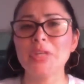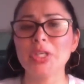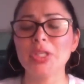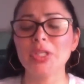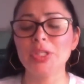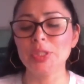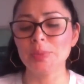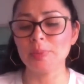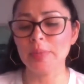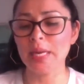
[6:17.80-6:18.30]

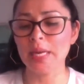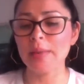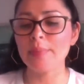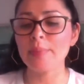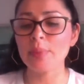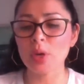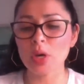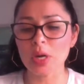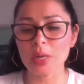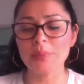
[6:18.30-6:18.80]
first, but
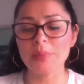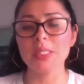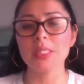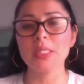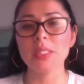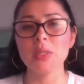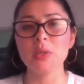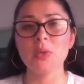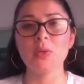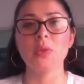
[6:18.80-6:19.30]
I
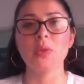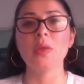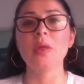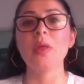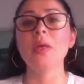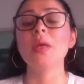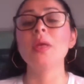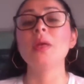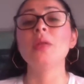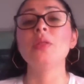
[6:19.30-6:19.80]
promise you,
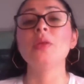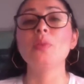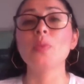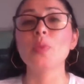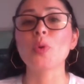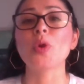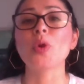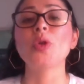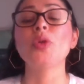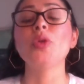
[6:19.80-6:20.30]
the
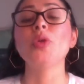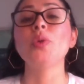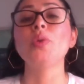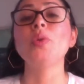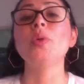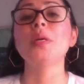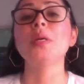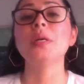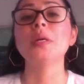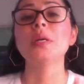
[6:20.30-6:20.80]
more
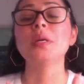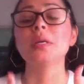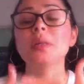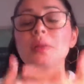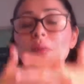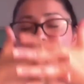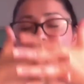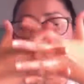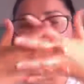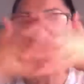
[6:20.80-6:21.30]
you
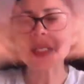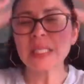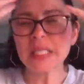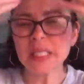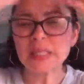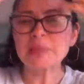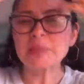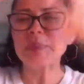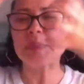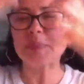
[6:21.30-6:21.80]

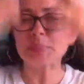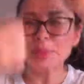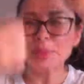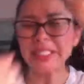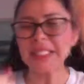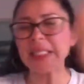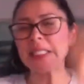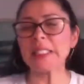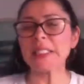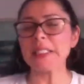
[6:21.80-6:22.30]

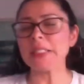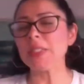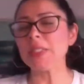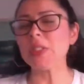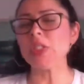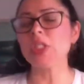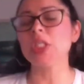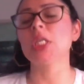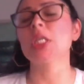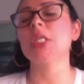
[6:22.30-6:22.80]
bring that
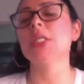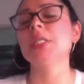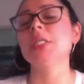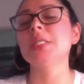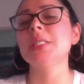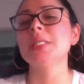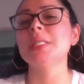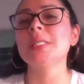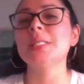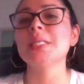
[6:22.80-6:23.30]
into your
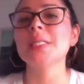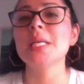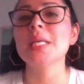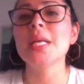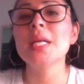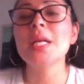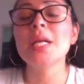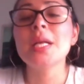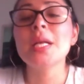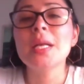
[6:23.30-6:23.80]
consciousness,
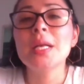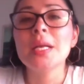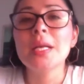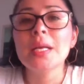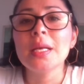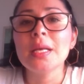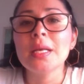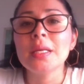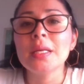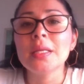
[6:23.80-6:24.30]

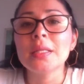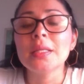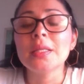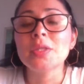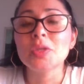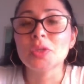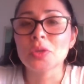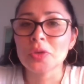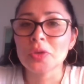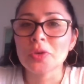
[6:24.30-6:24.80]
the
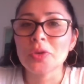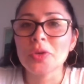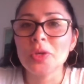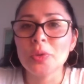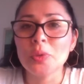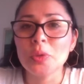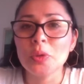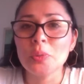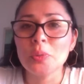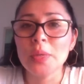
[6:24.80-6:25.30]
stronger
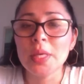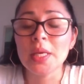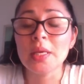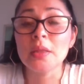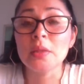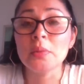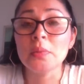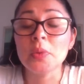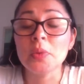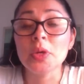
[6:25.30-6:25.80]
you will be
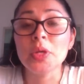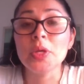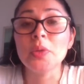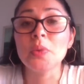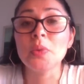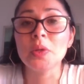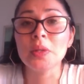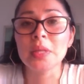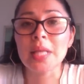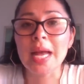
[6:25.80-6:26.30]
and the more you
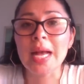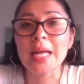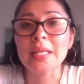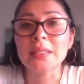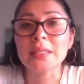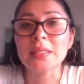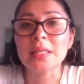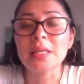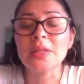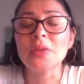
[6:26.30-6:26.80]
will
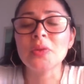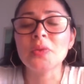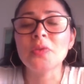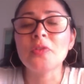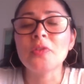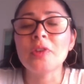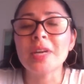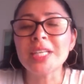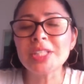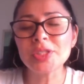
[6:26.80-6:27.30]
last and the
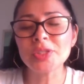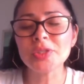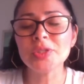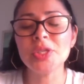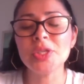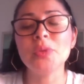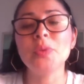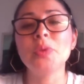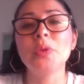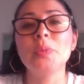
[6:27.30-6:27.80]
fresher
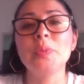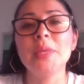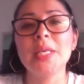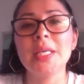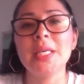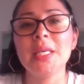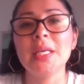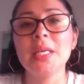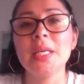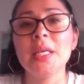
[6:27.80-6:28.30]
you will
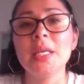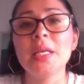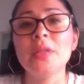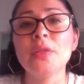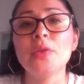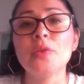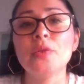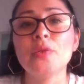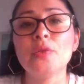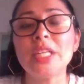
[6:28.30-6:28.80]
be.
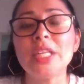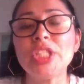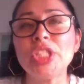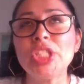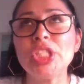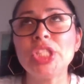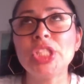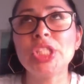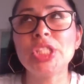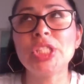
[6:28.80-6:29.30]

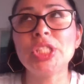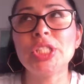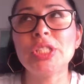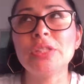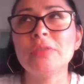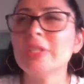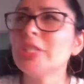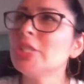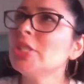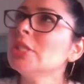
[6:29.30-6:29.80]

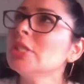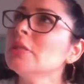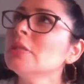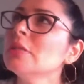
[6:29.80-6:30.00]
Fresher?